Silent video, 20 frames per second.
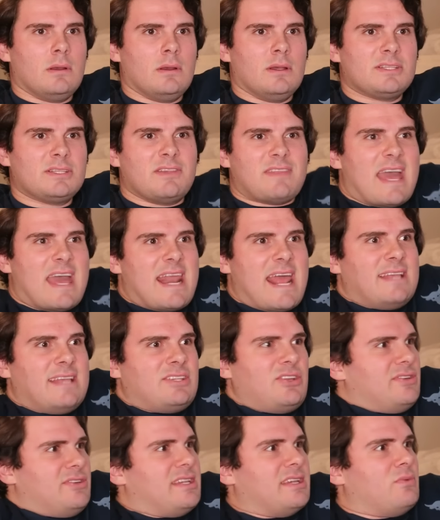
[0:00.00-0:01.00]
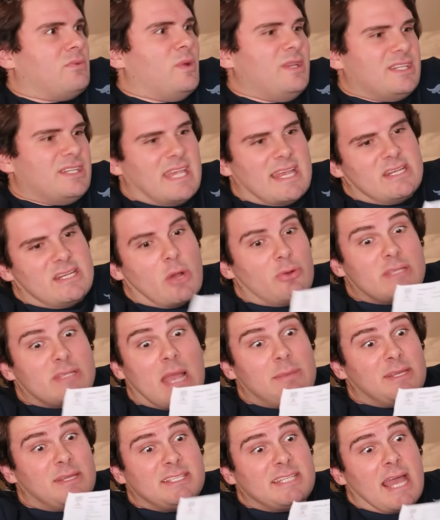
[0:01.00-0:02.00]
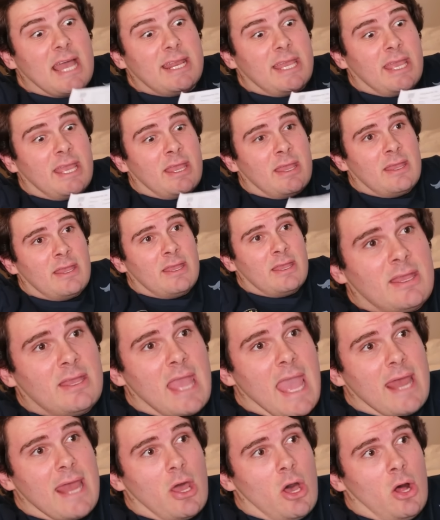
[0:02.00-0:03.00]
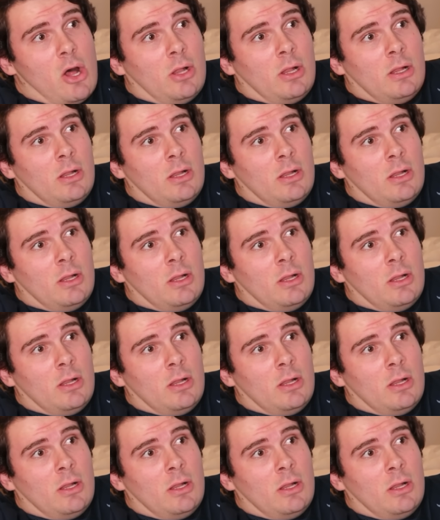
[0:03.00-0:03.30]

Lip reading: So that answers it. We just had no time to study. At all.